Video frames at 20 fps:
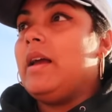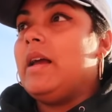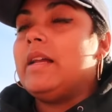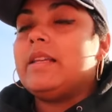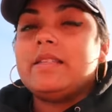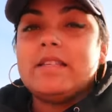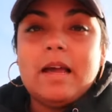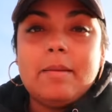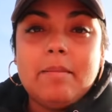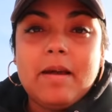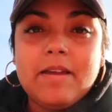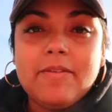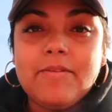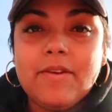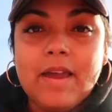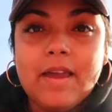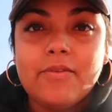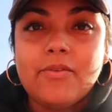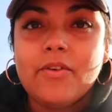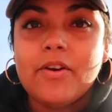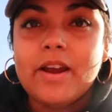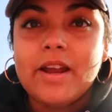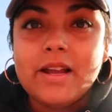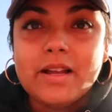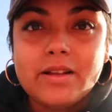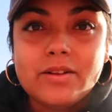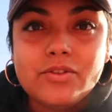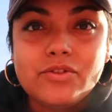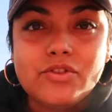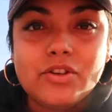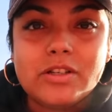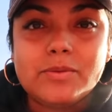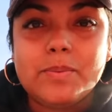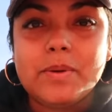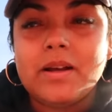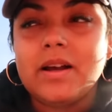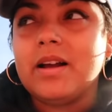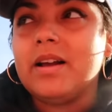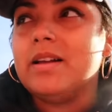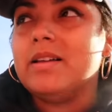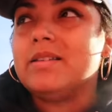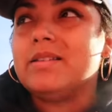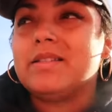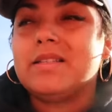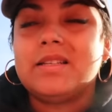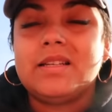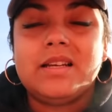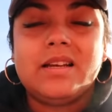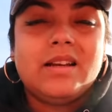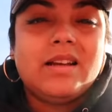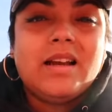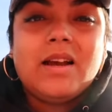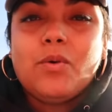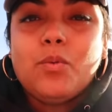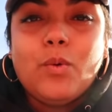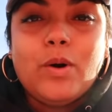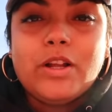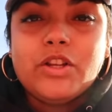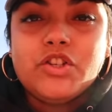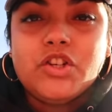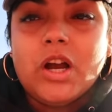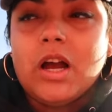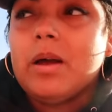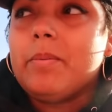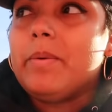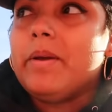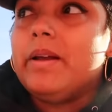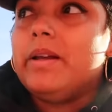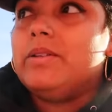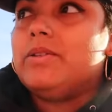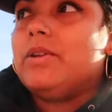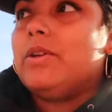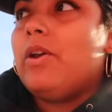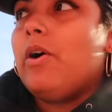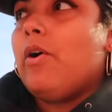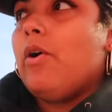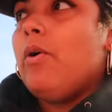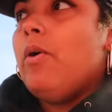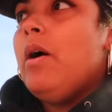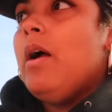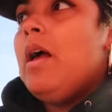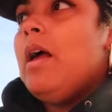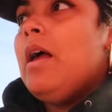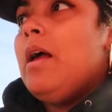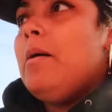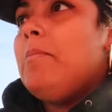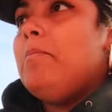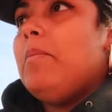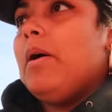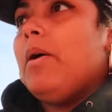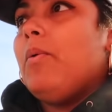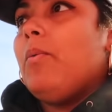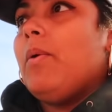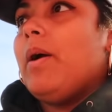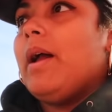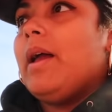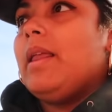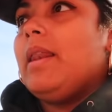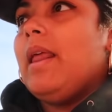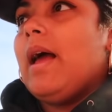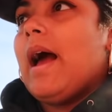it's not my favorite just because what job is, you know. But when